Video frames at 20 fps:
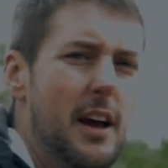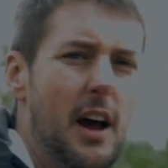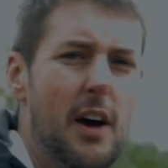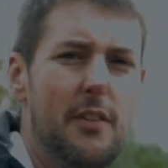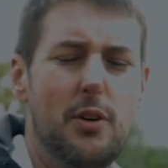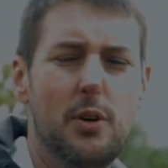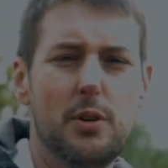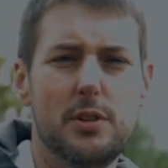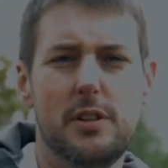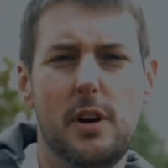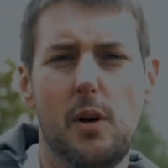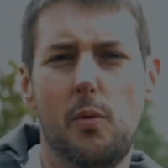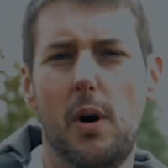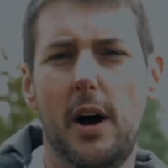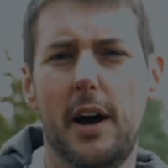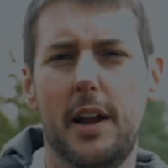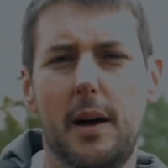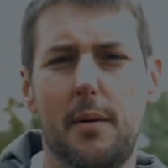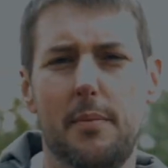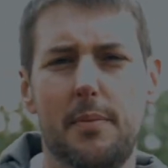I've also
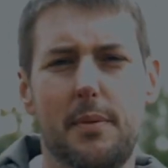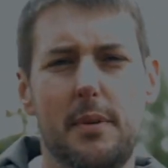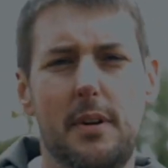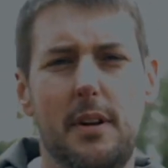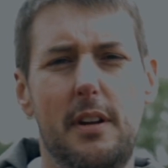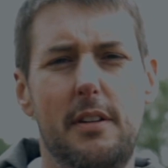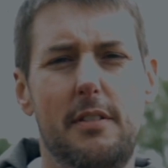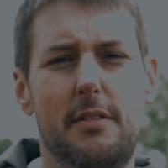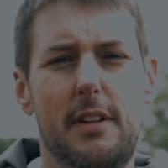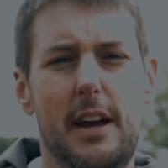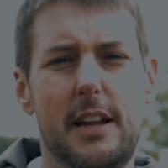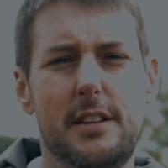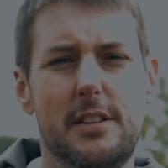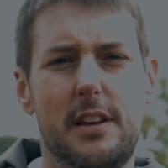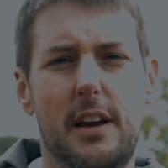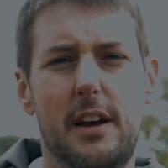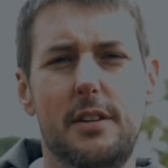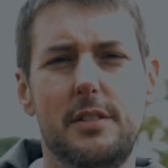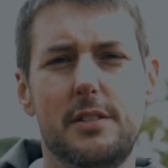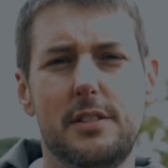wired up
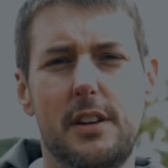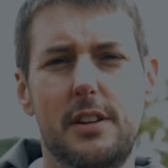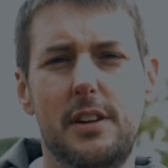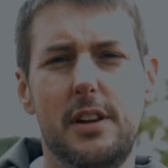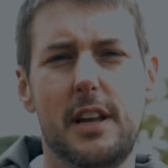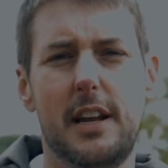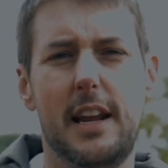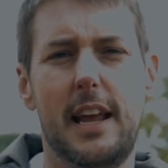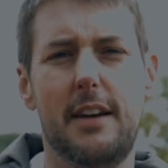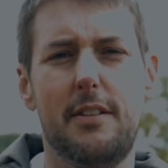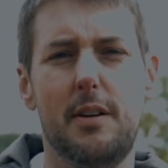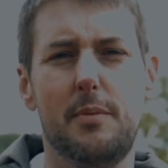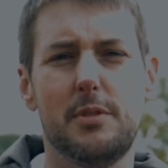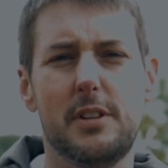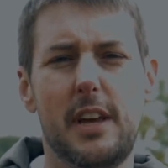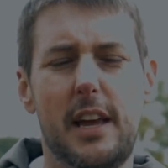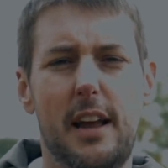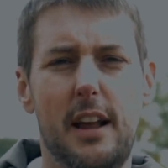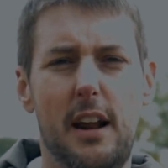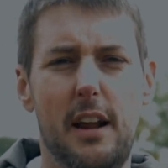Loretto so you can hear him
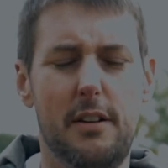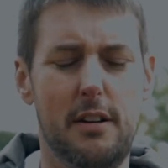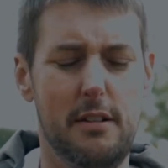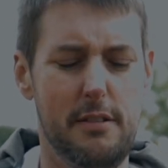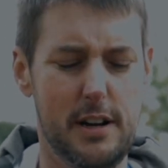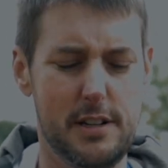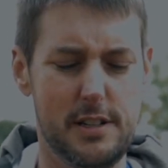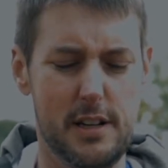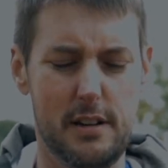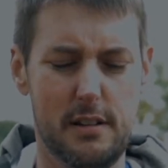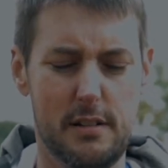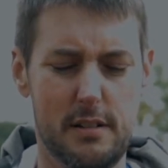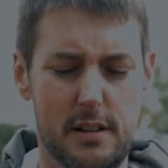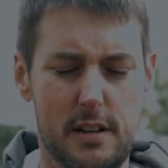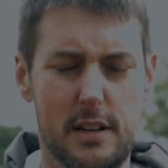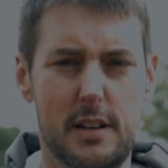say hello, Loretto.